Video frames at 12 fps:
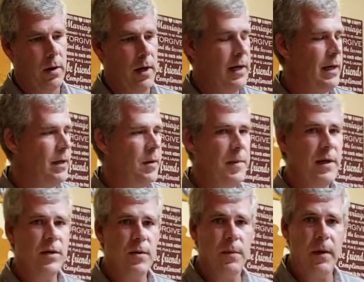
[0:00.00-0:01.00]
Any of the bee
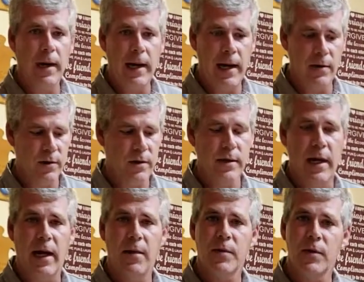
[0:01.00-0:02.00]
supply houses,
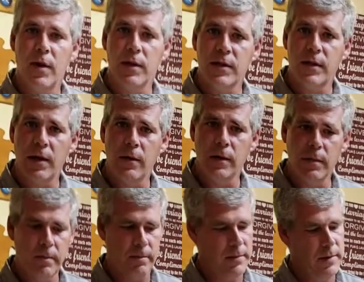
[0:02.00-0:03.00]
Amazon sells
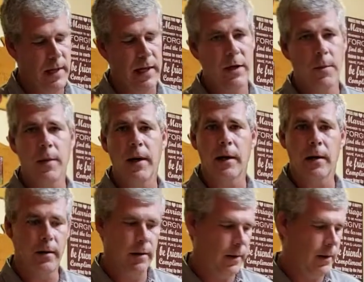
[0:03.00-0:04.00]
them. Take your pick.
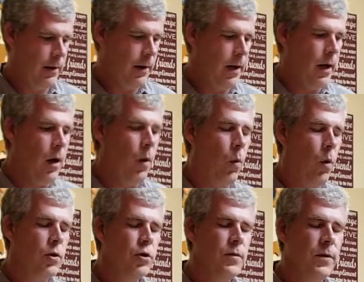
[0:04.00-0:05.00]

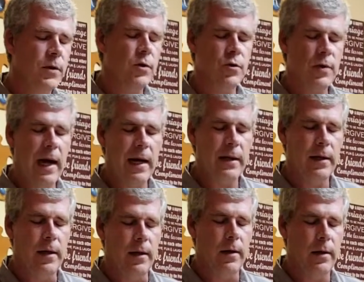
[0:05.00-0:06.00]
Once you've extracted
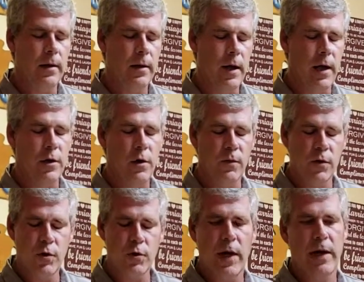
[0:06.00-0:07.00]
it and you've
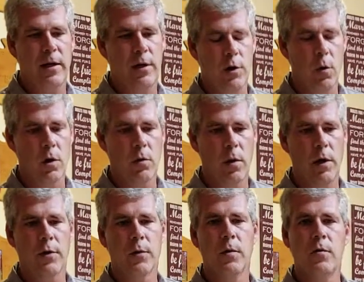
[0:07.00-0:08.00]
strained it, you want to run
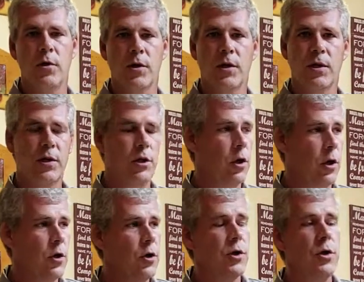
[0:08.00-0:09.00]
it through you
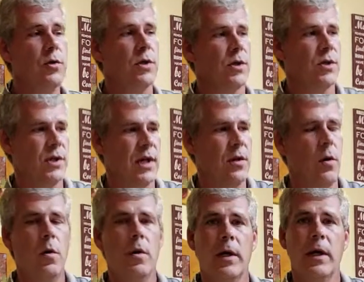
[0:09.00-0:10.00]
can just use a
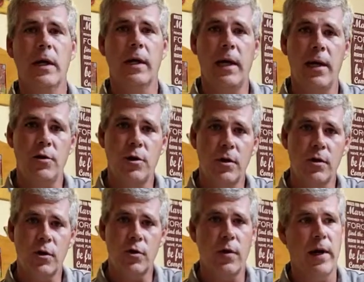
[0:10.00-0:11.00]
single kitchen
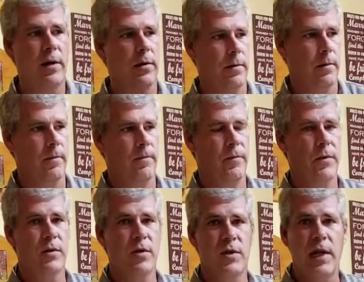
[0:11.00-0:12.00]
strainer,
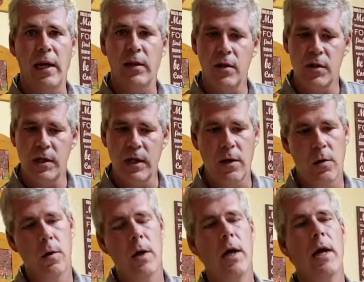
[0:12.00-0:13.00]
stainless steel.